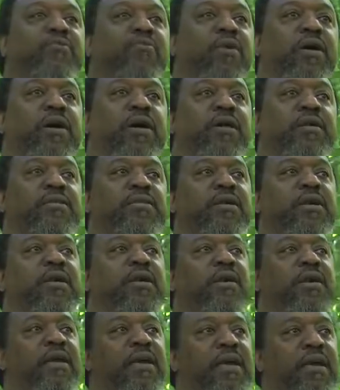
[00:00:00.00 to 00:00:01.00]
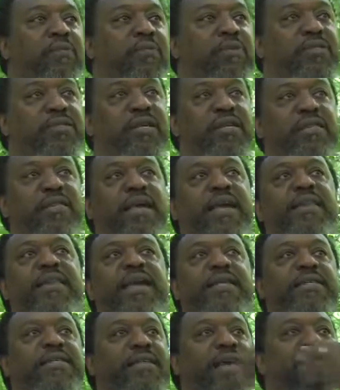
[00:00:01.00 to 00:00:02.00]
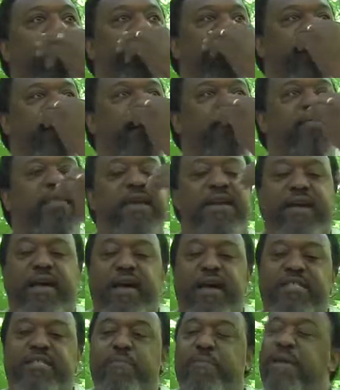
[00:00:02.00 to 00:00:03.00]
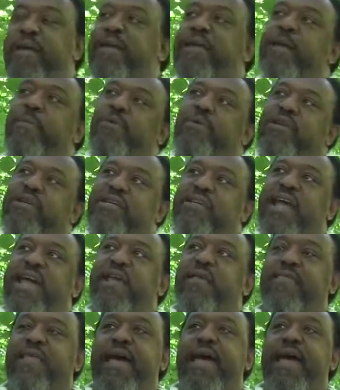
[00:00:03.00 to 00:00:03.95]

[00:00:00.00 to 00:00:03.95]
it was the thing that saved us. And then us being able to take